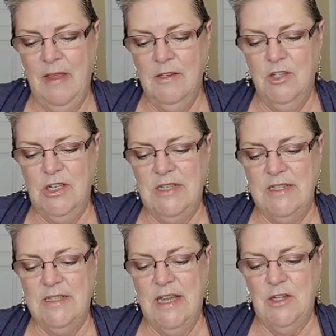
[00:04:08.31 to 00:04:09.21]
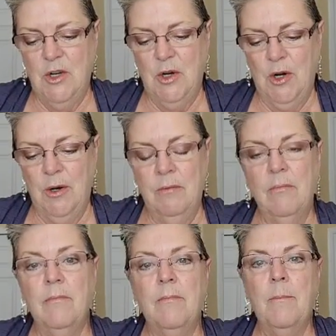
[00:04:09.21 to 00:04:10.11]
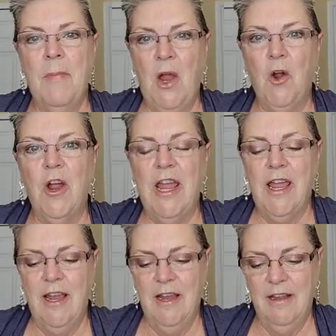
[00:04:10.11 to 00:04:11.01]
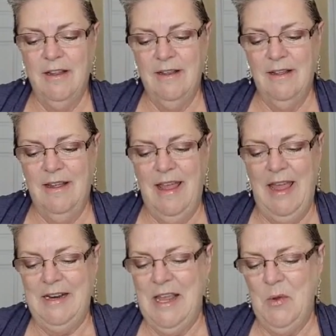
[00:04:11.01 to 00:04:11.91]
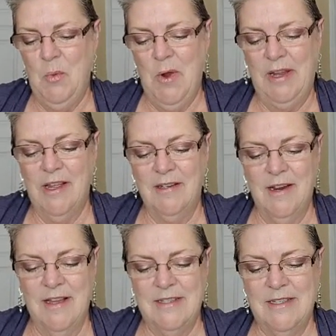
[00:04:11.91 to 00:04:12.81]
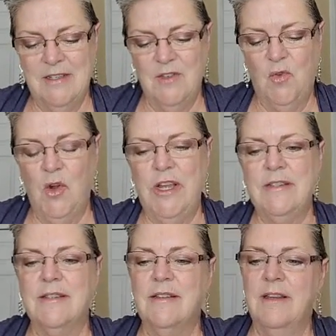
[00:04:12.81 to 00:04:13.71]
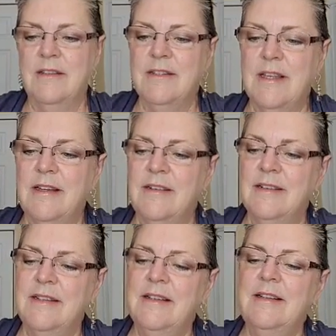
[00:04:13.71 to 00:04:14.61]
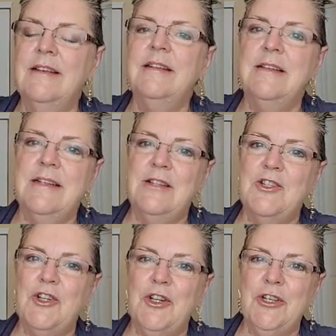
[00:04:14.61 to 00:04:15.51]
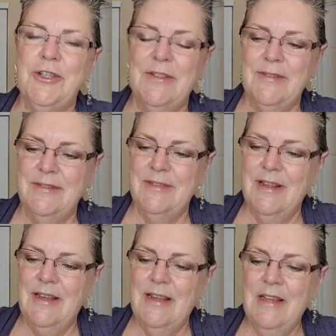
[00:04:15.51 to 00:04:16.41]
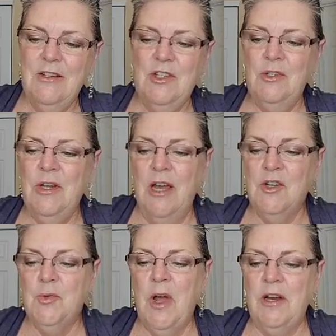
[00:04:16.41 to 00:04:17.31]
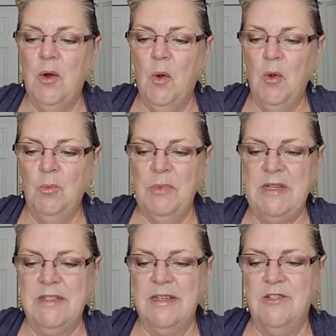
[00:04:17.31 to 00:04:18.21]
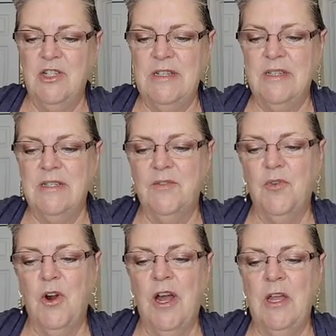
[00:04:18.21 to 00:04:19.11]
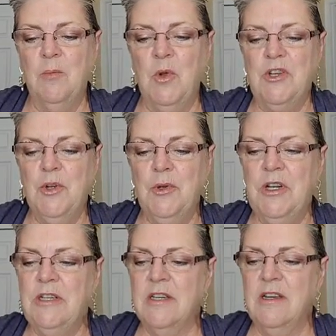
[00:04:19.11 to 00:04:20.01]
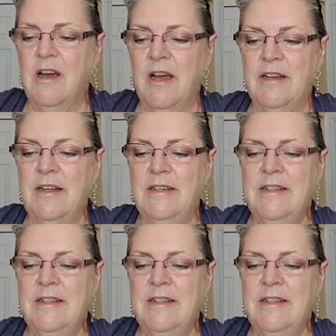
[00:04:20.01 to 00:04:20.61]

Jesus said to her, "Mary." And he recognized his voice and said, "Teacher." "Do not try to hold me," said Jesus, "for I am returning to God.